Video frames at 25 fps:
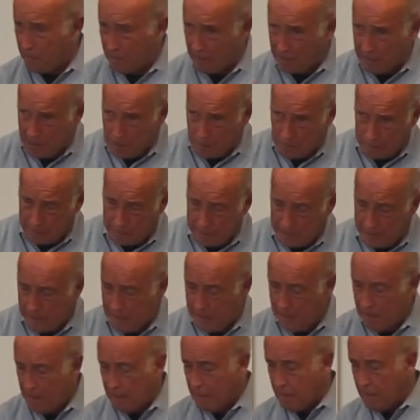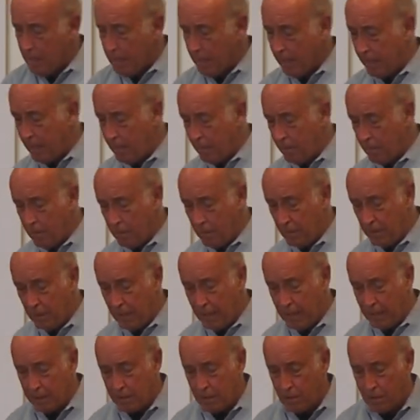very complicated. I don't know
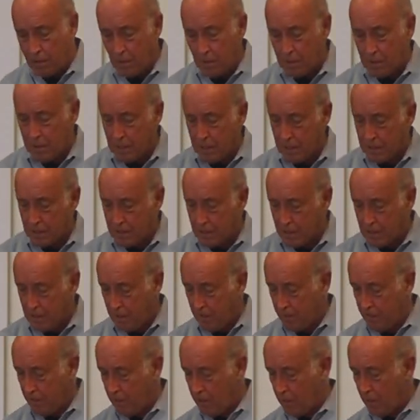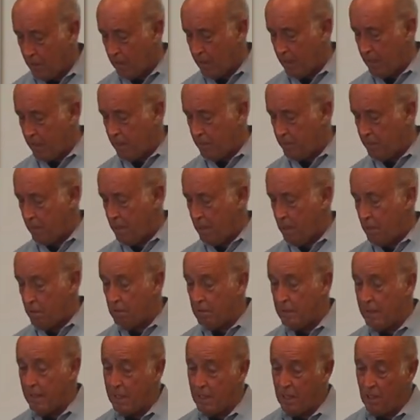that I can do it justice, even though I have
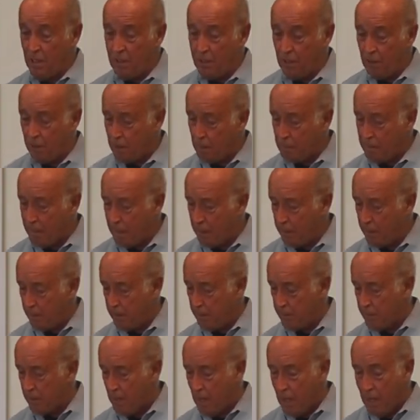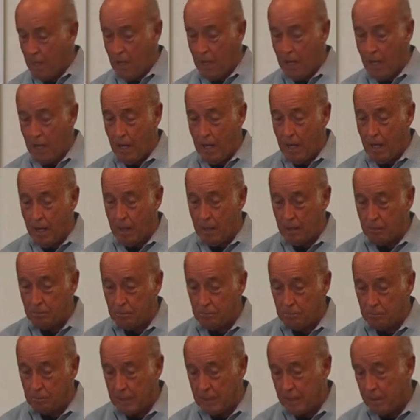read it and thought about it,
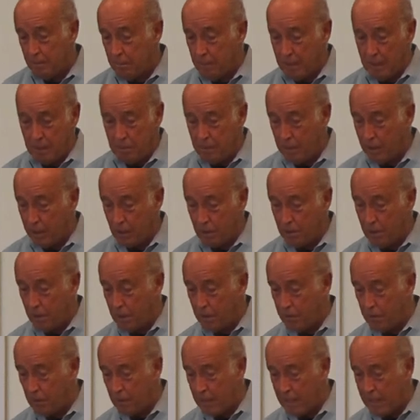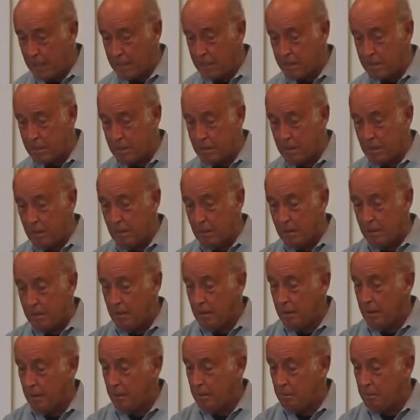um, and maybe I could if you asked,
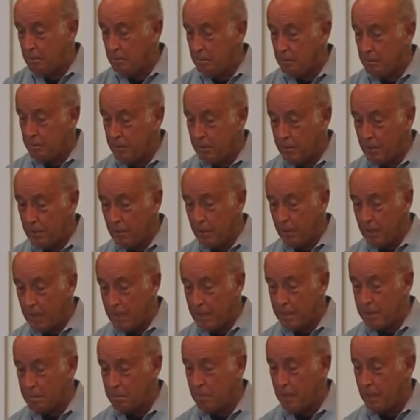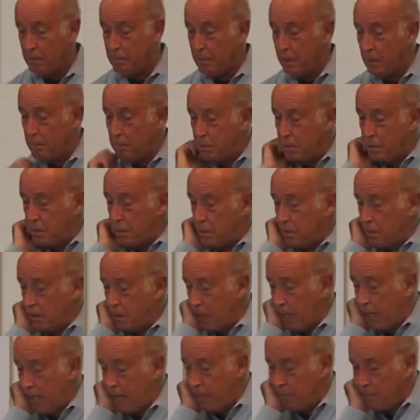and if you don't ask, maybe I'll be just as
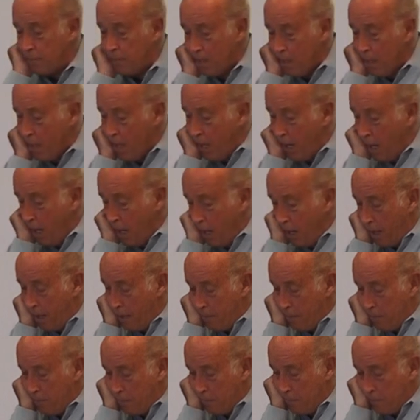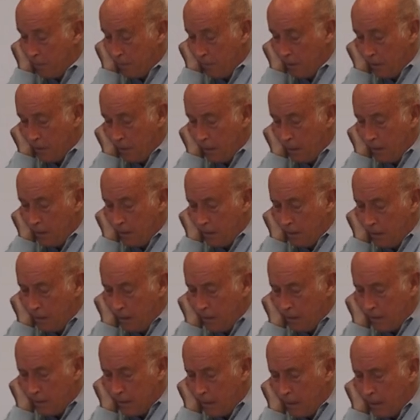glad. Um, uh,
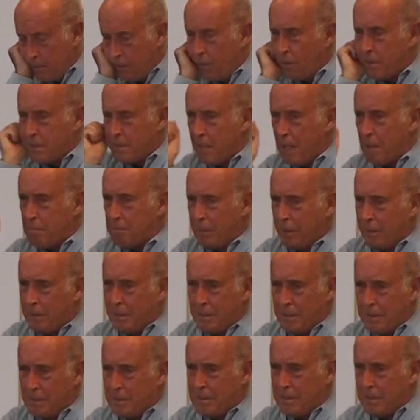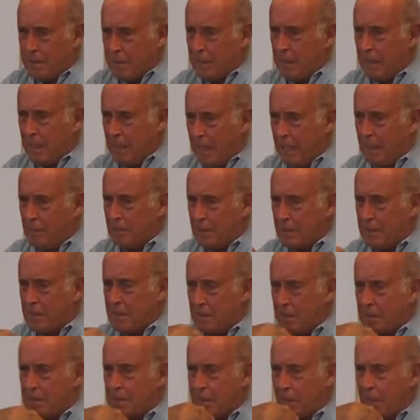it, and no, it's not because I haven't
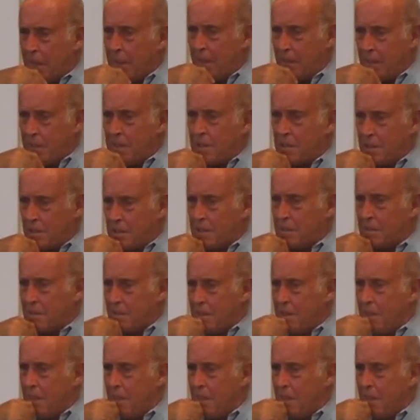studied it, it's just